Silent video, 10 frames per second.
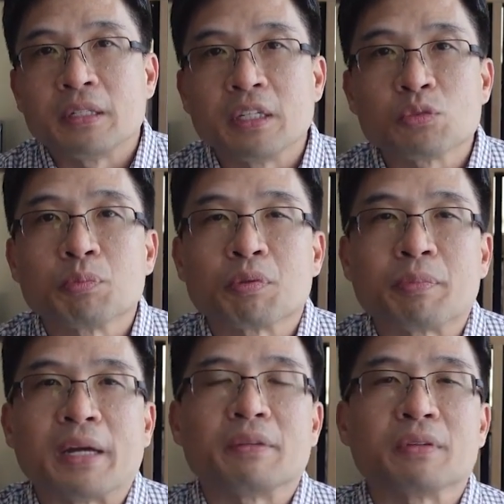This would
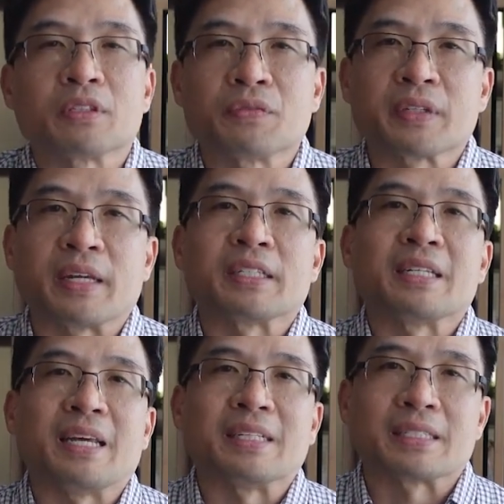provide
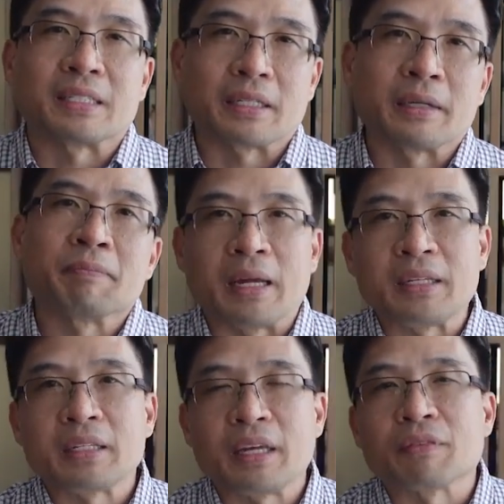diversification instantly. An
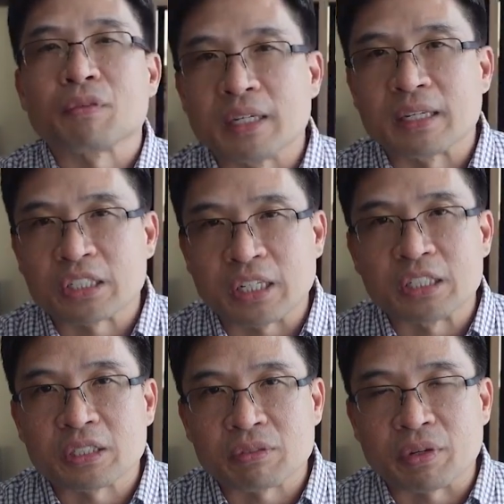ETF, or
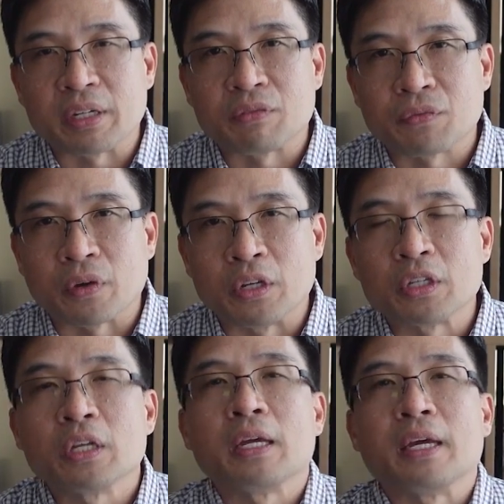exchange traded
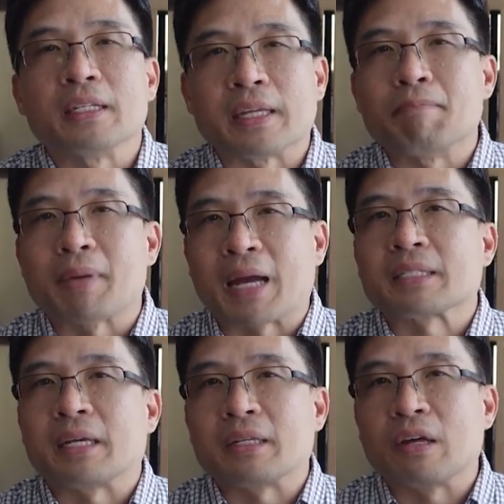fund, is a
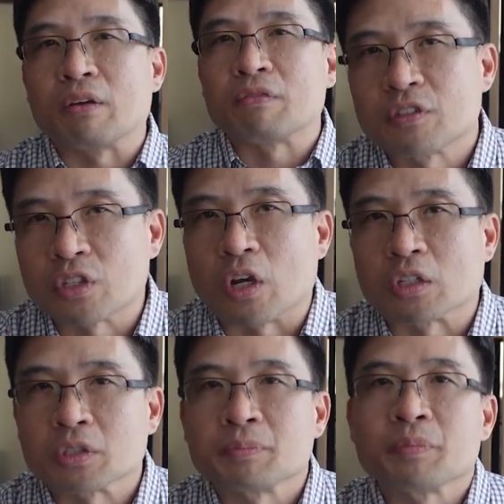basket of
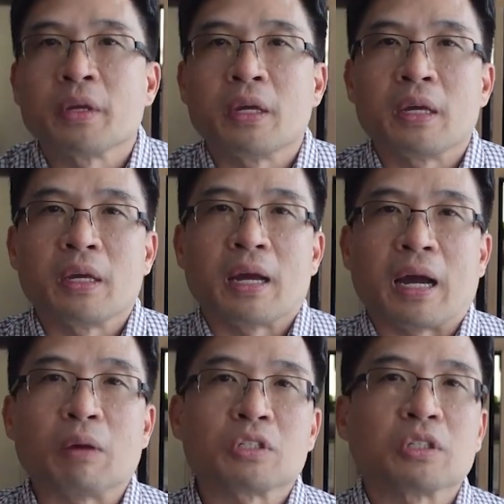stocks.
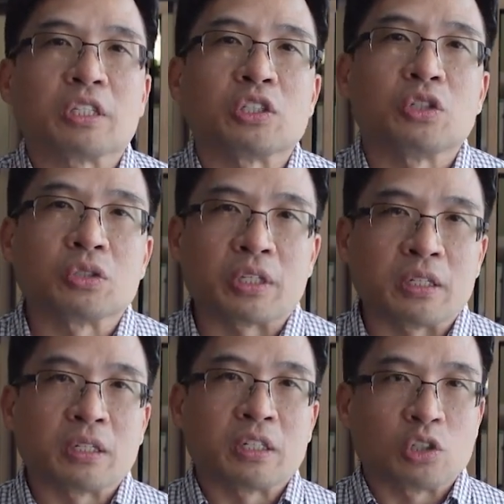I would suggest
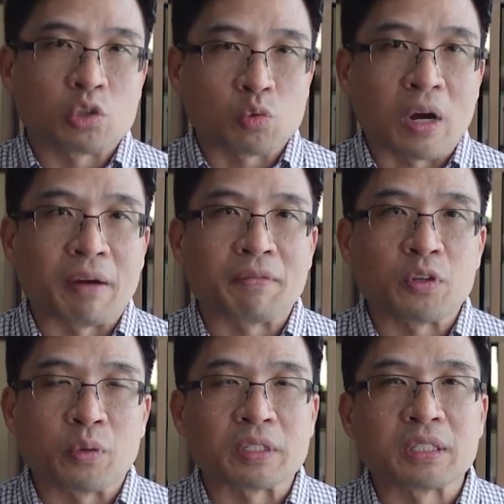using Schwab
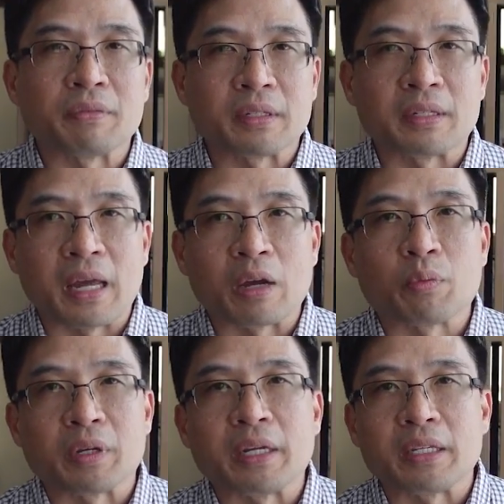US Dividend
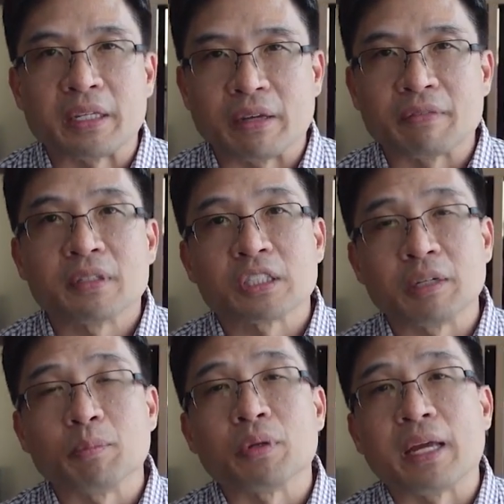Equity ETF,
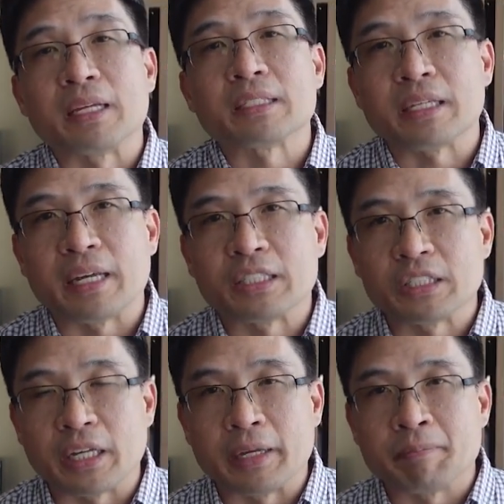symbol
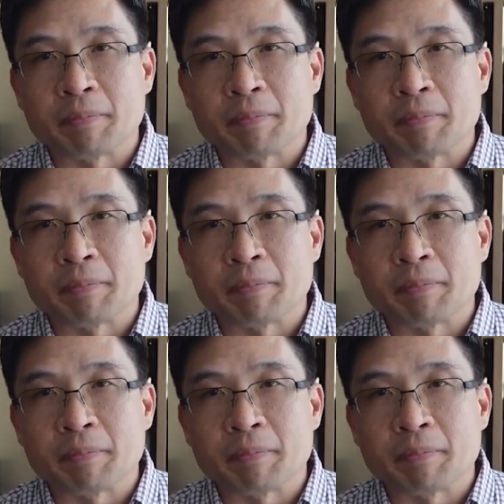SCHD.